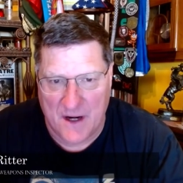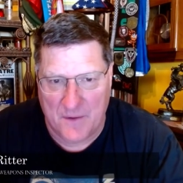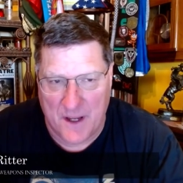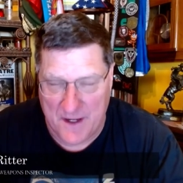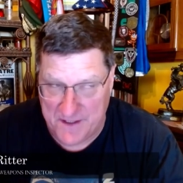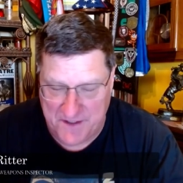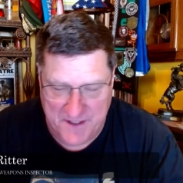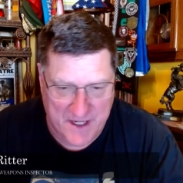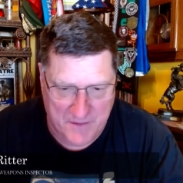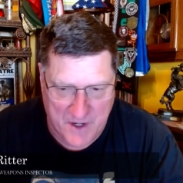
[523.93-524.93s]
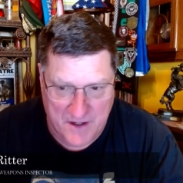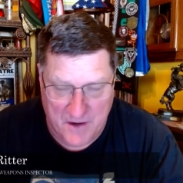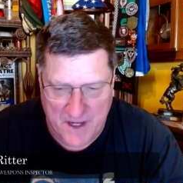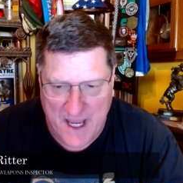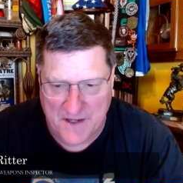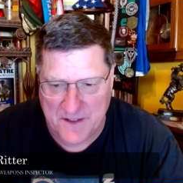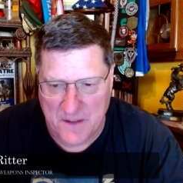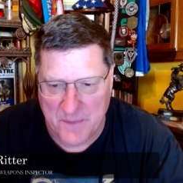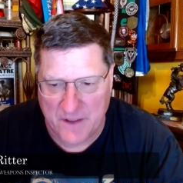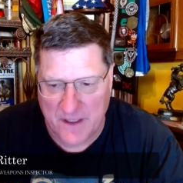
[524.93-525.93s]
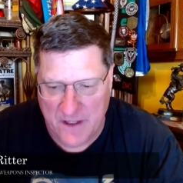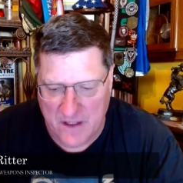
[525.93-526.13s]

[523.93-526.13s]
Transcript: As I said, Iran already has the ability